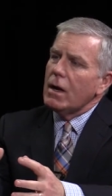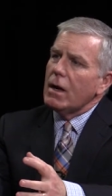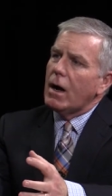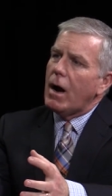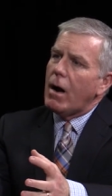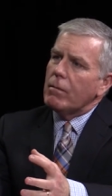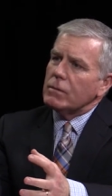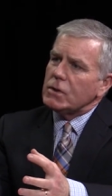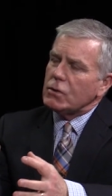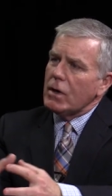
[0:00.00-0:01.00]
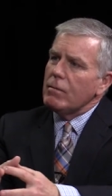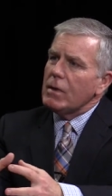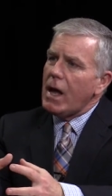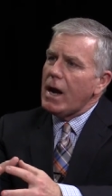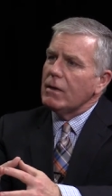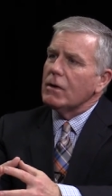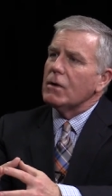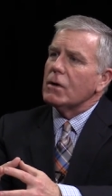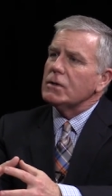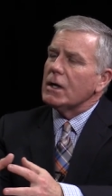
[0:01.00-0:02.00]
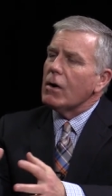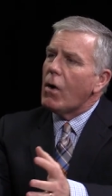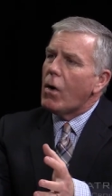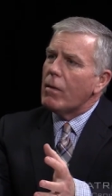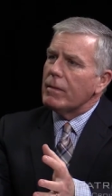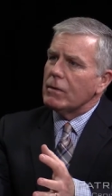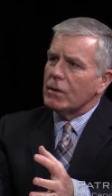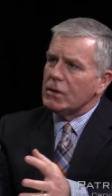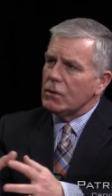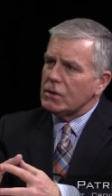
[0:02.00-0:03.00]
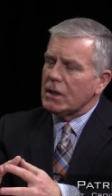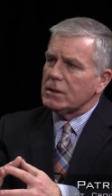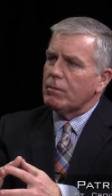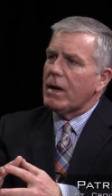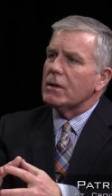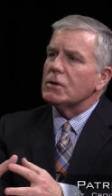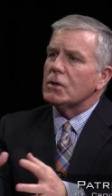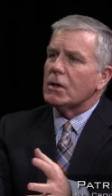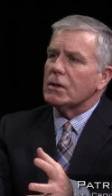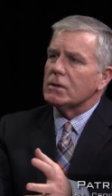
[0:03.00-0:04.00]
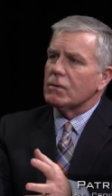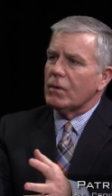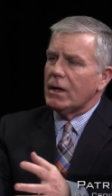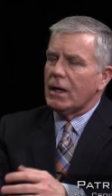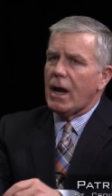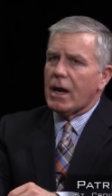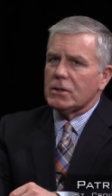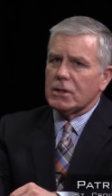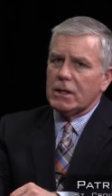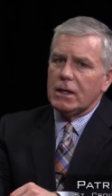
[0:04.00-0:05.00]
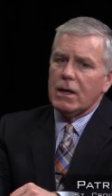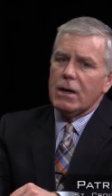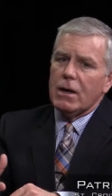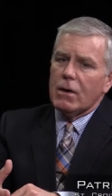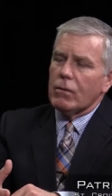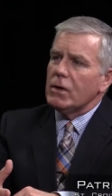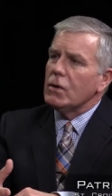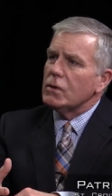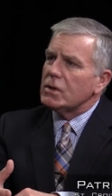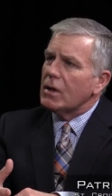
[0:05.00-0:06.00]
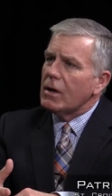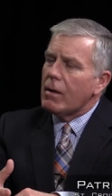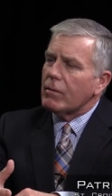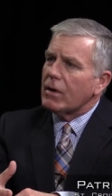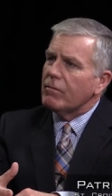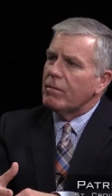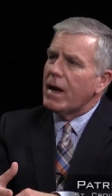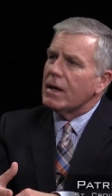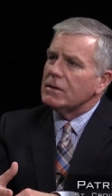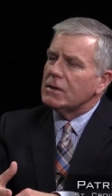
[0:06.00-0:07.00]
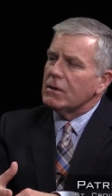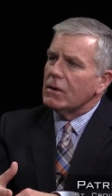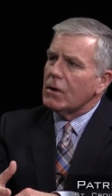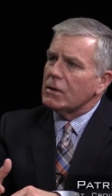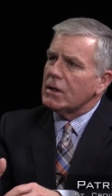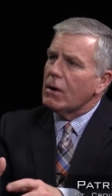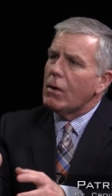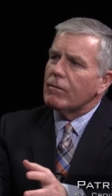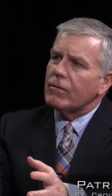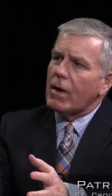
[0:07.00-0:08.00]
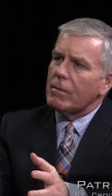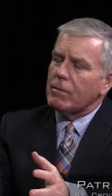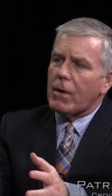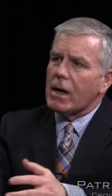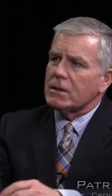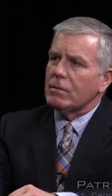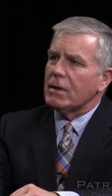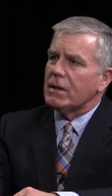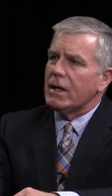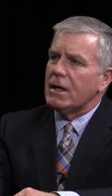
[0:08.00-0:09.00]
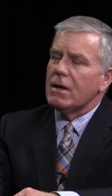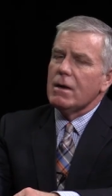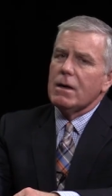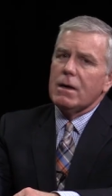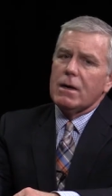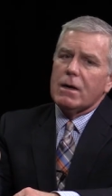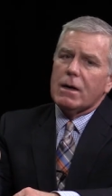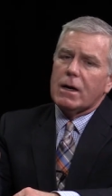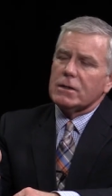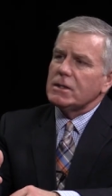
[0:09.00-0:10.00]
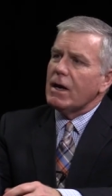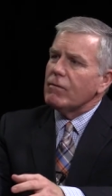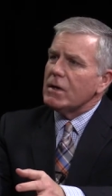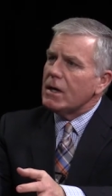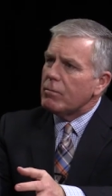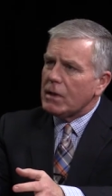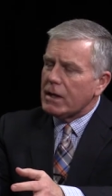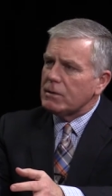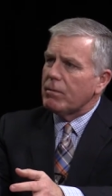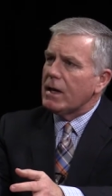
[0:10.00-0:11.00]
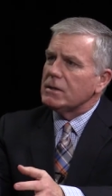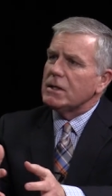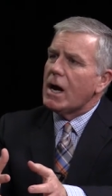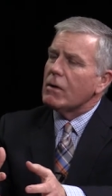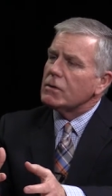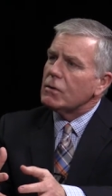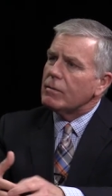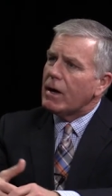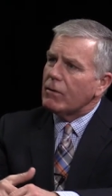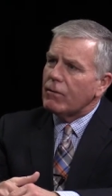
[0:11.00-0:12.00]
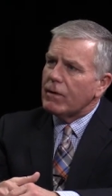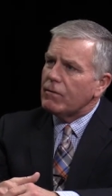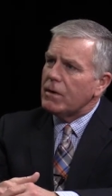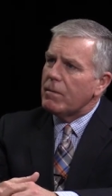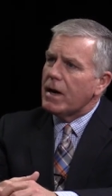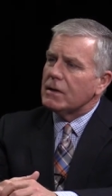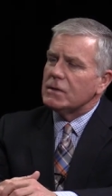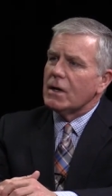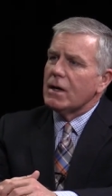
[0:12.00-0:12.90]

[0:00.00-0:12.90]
um, streamline the nursing home and reduce expenditures. We actually reduced the number of beds in the nursing home from approximately uh, 70 plus beds down to about 50 beds